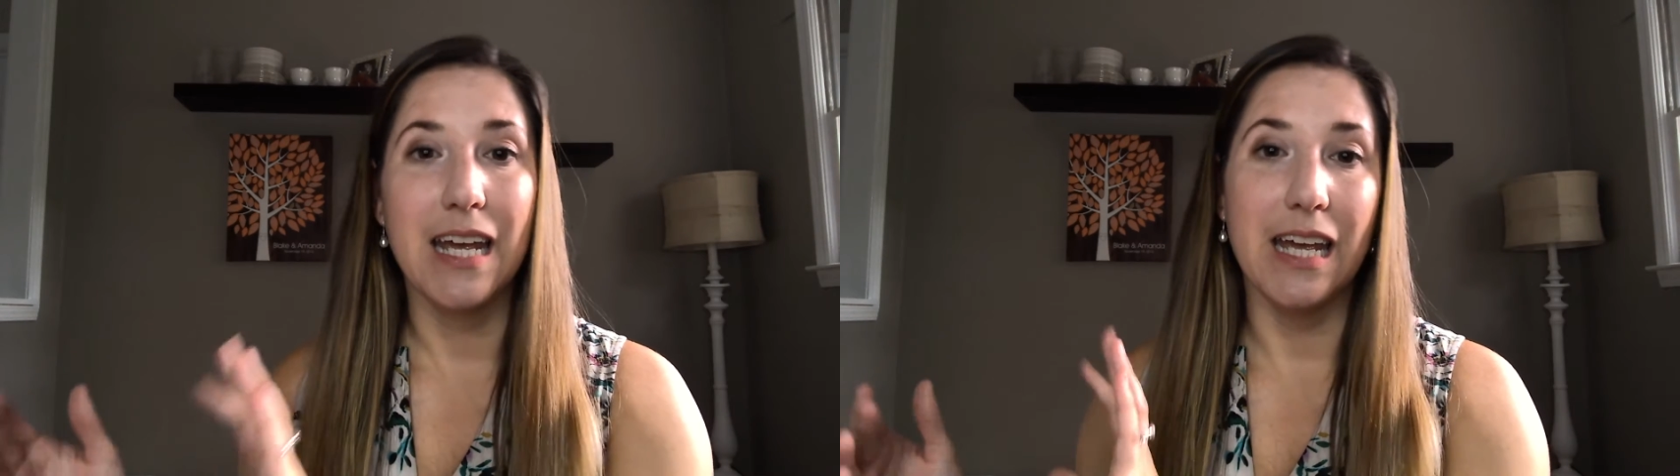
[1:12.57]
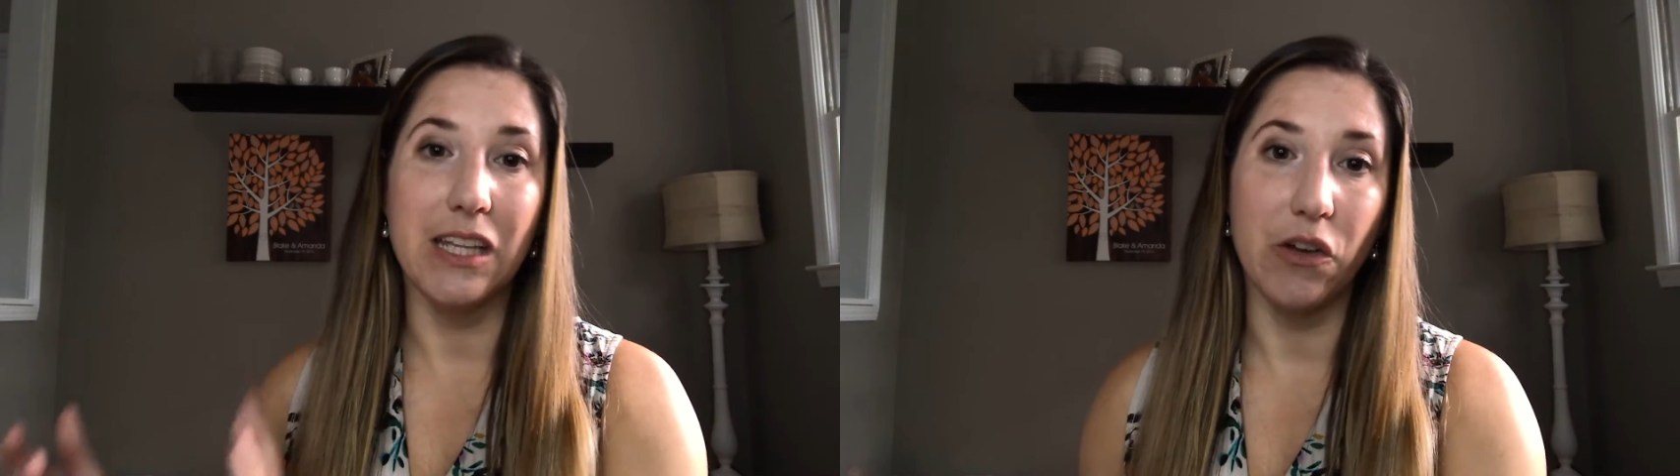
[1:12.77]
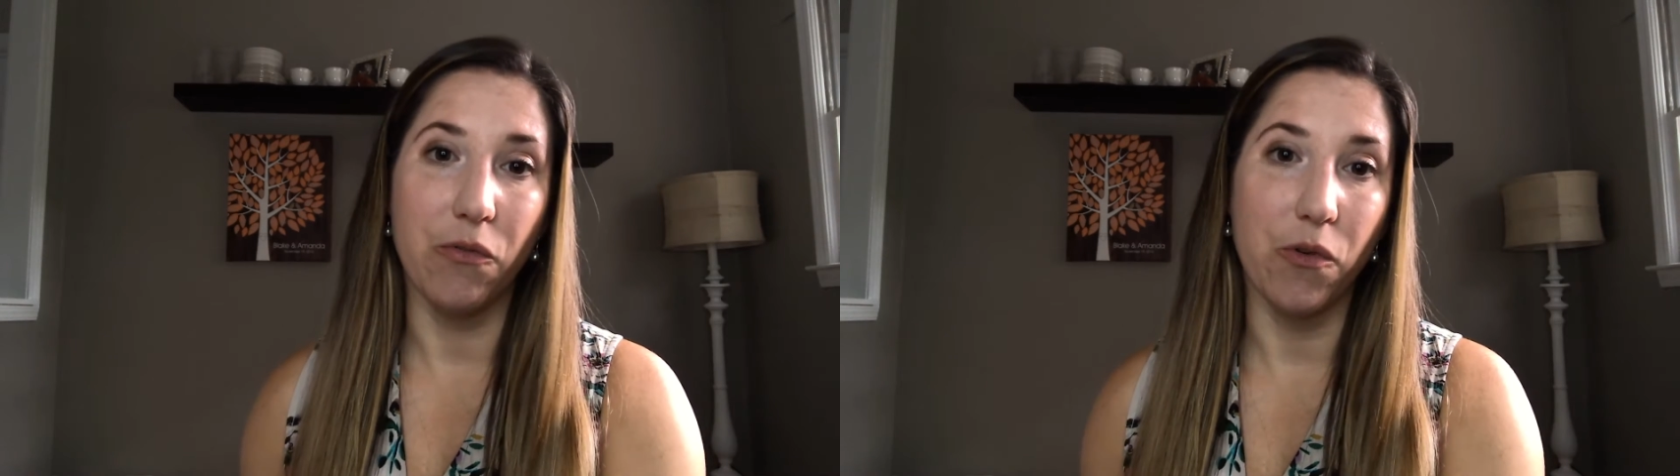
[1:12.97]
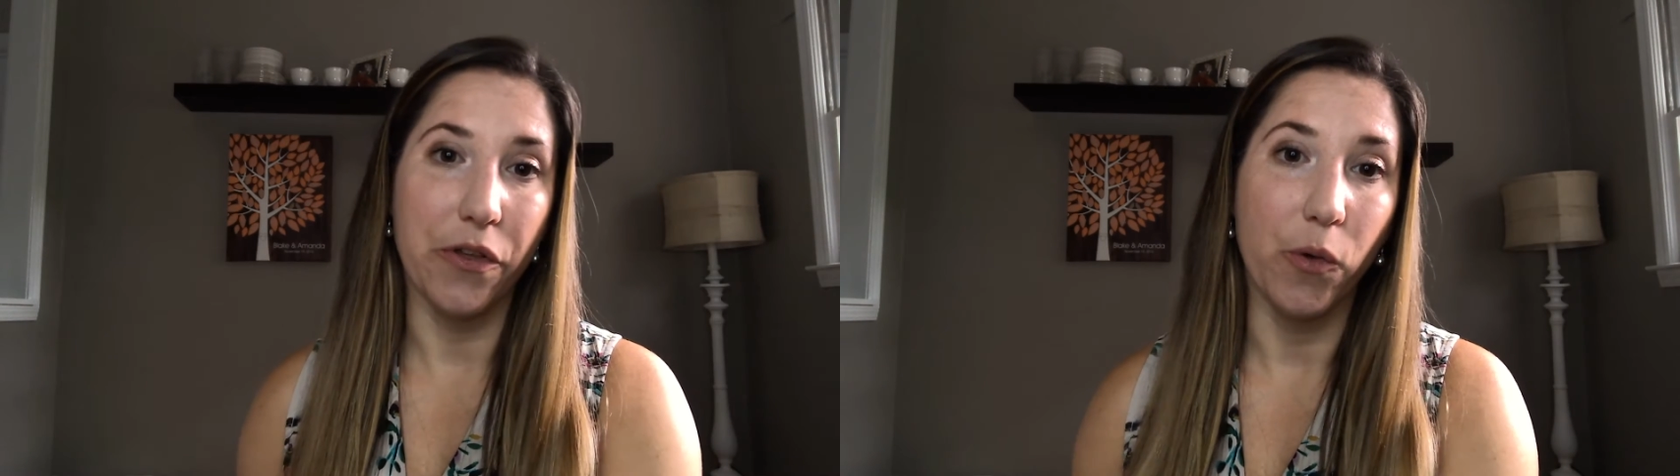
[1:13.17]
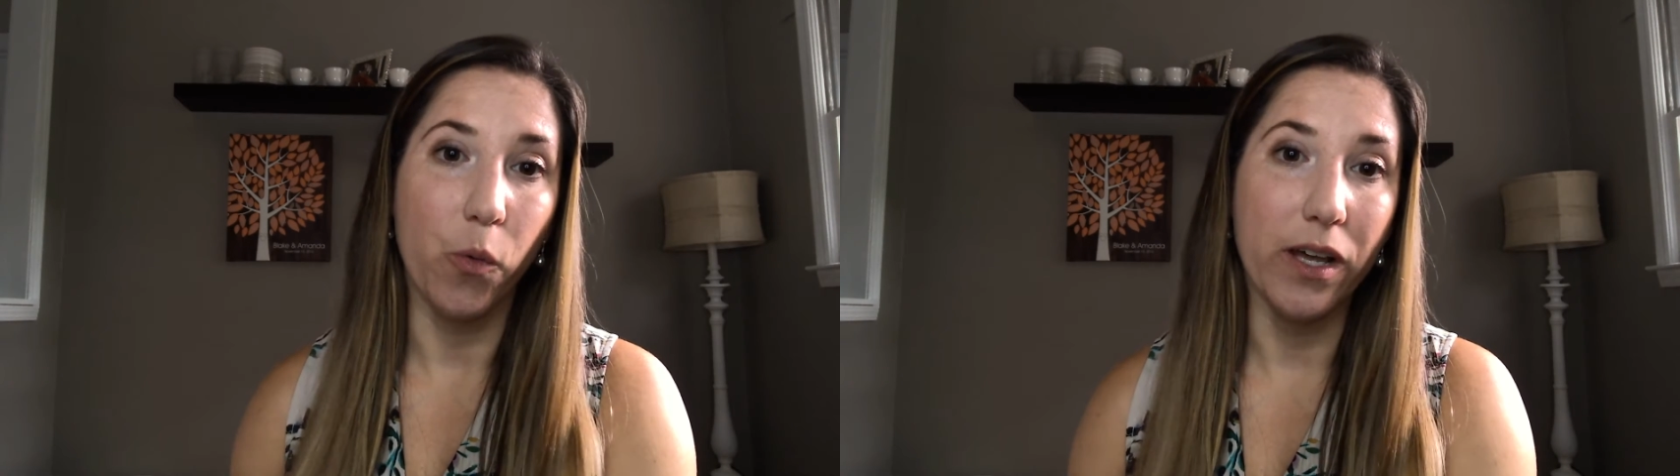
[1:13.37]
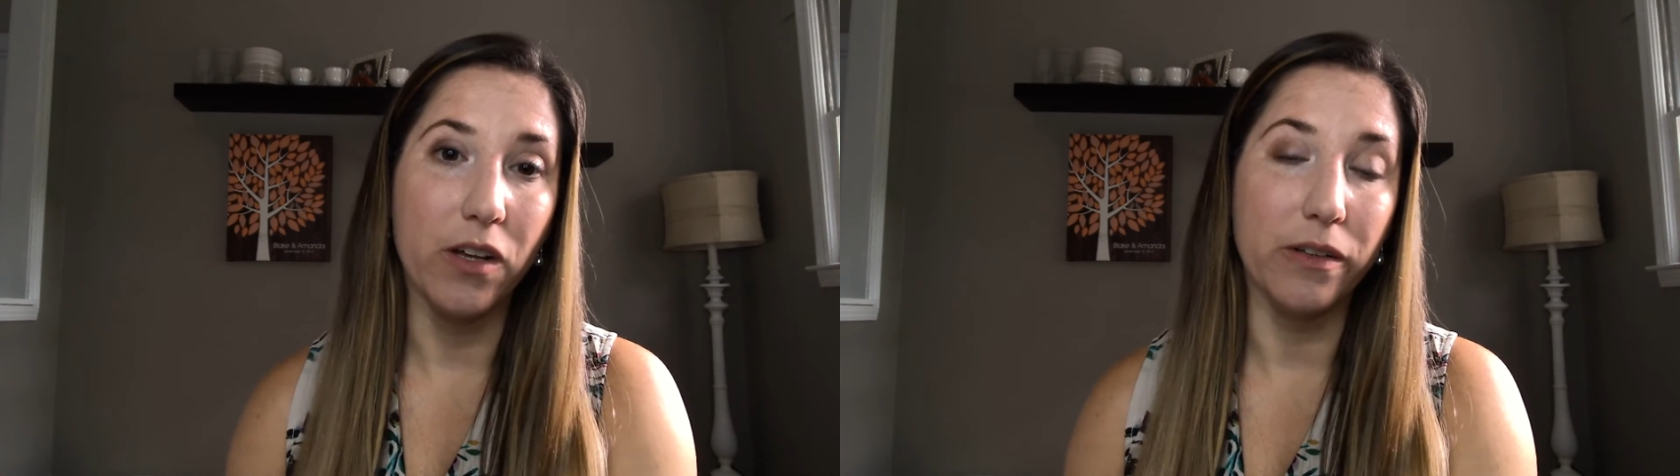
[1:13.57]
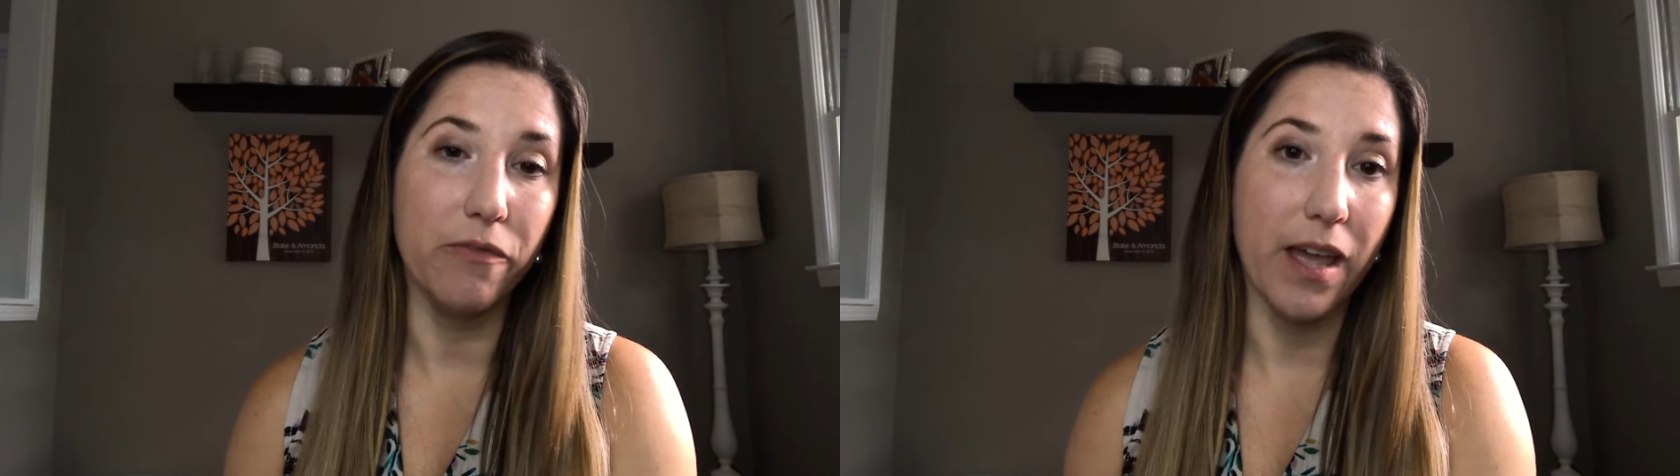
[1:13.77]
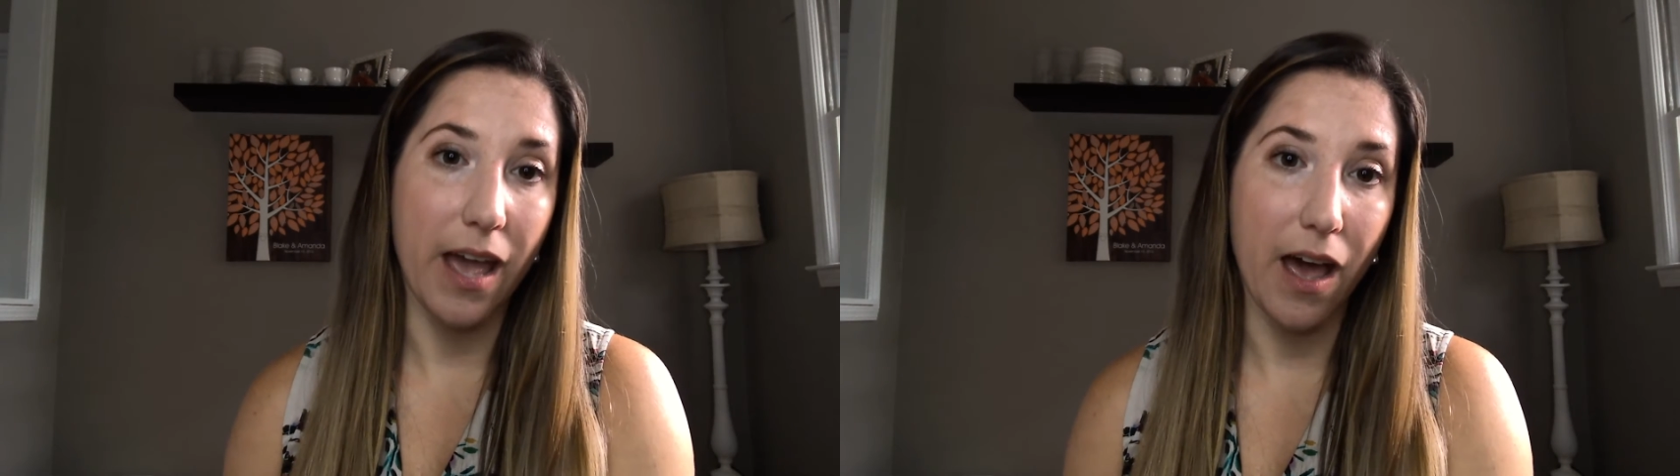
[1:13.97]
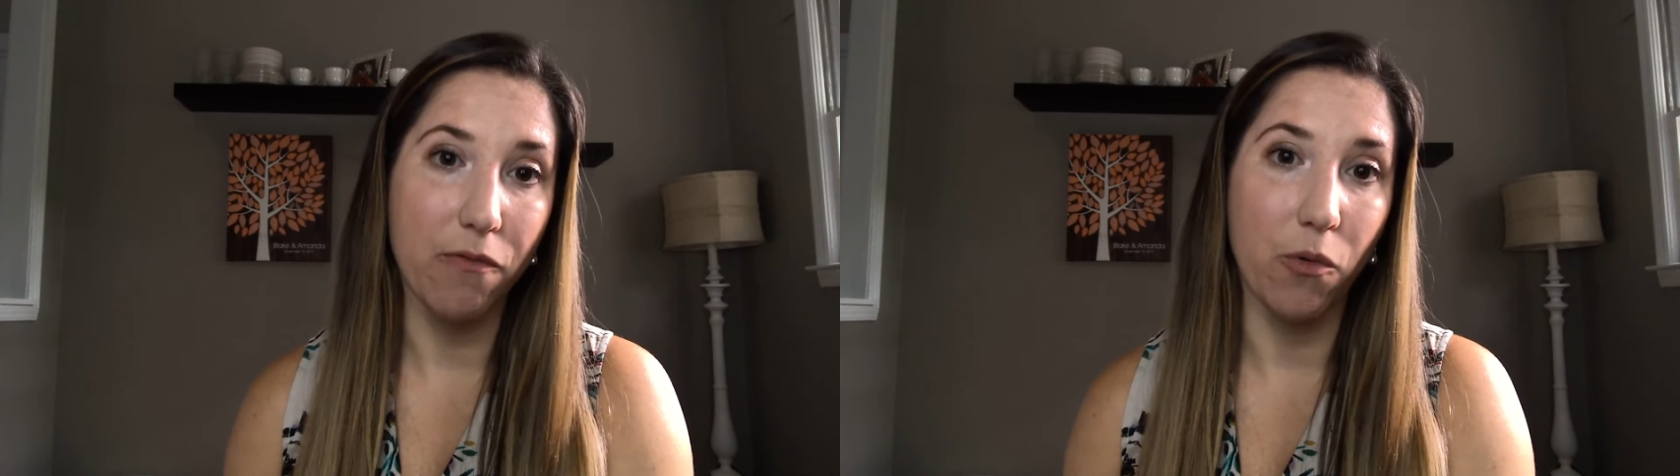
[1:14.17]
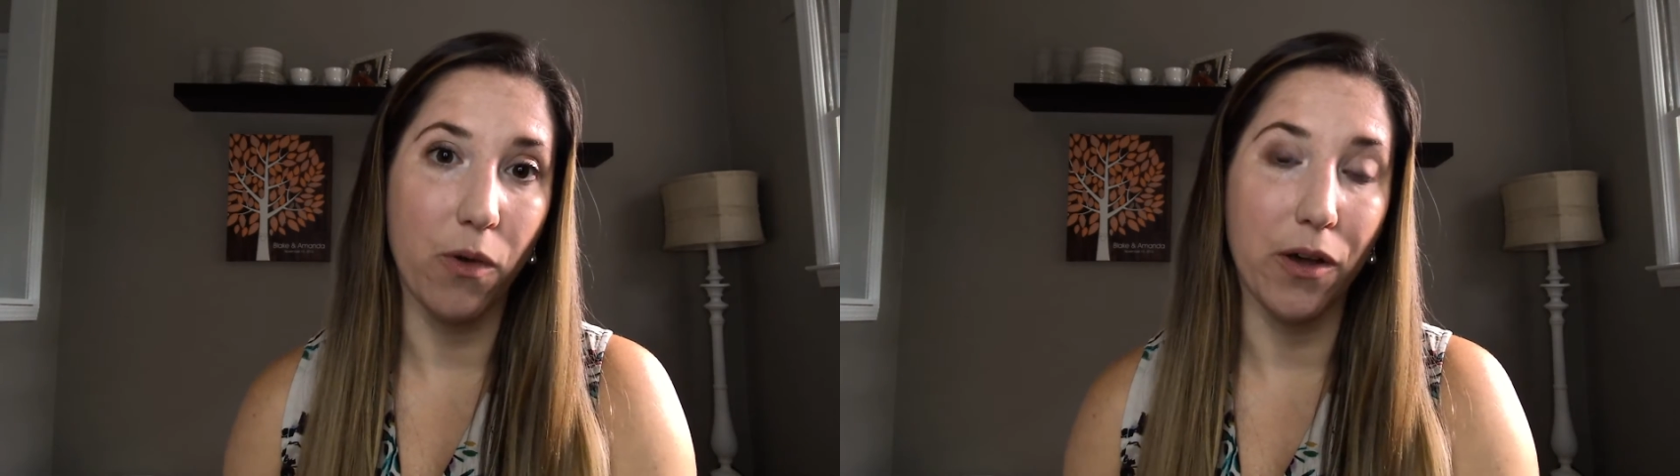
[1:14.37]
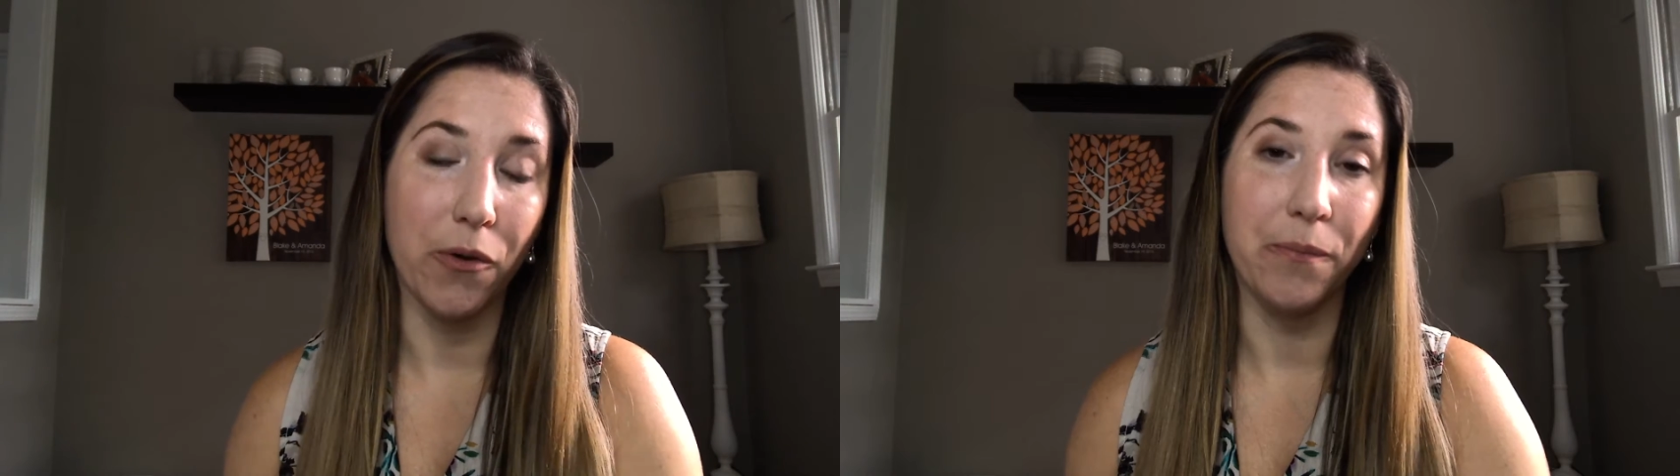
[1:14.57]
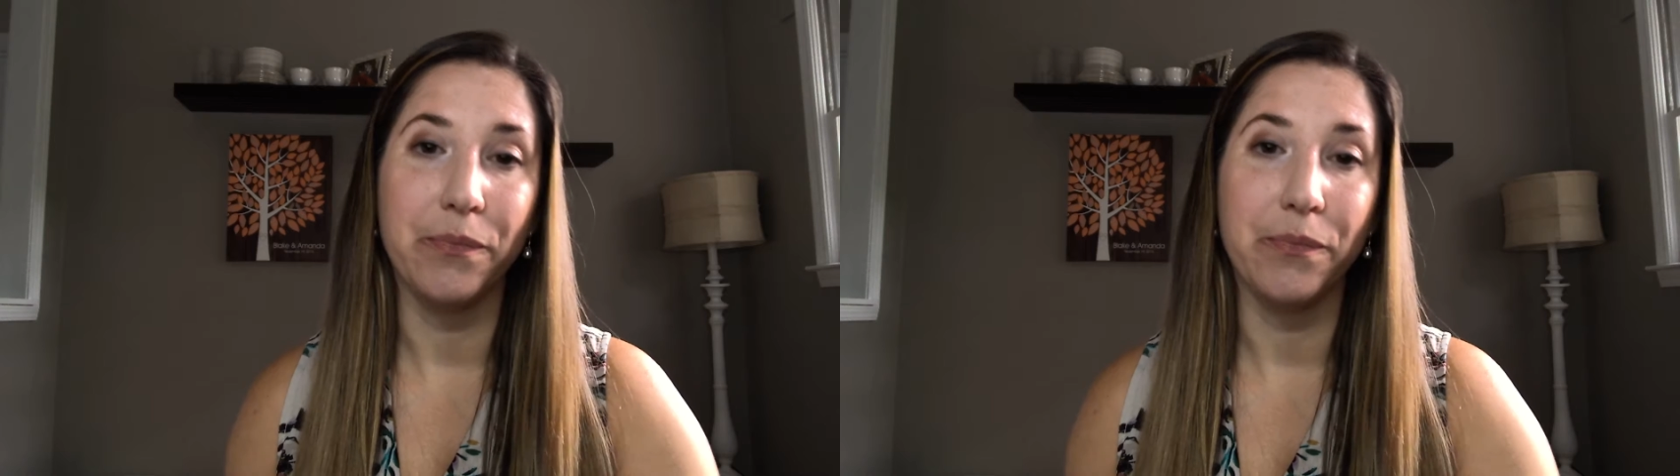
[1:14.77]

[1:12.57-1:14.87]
and therefore their will if they have a will.